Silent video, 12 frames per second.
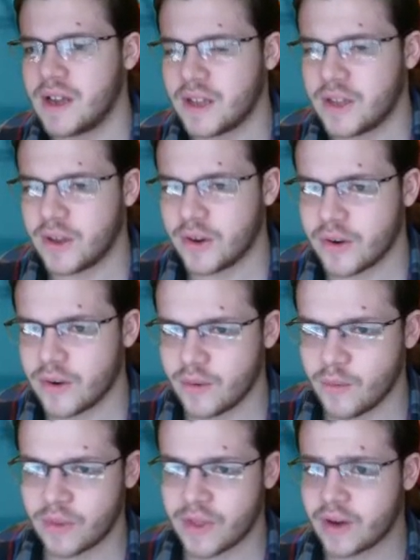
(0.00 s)
here
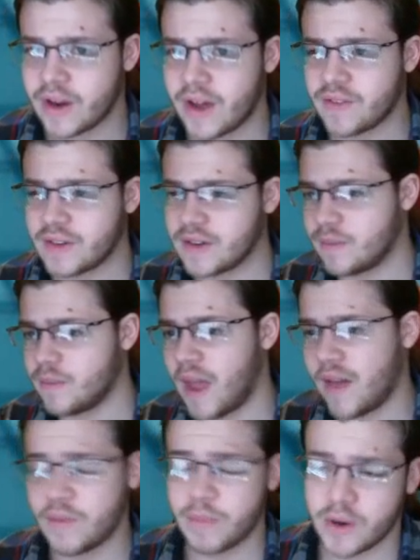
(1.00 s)
without having to
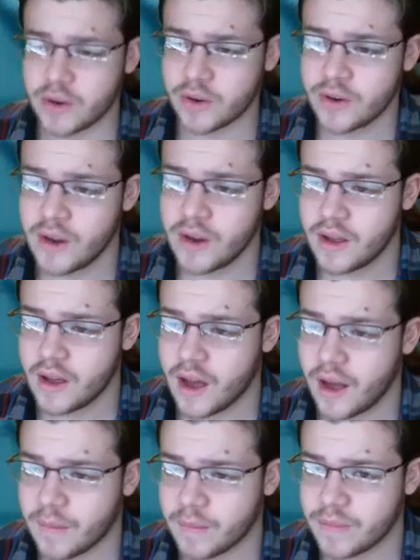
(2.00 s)
have a partner
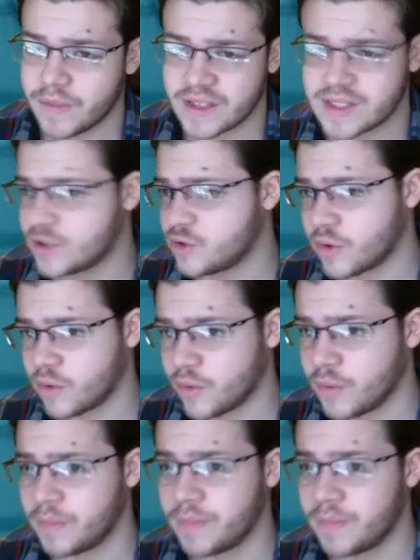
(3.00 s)
that says Trick Room.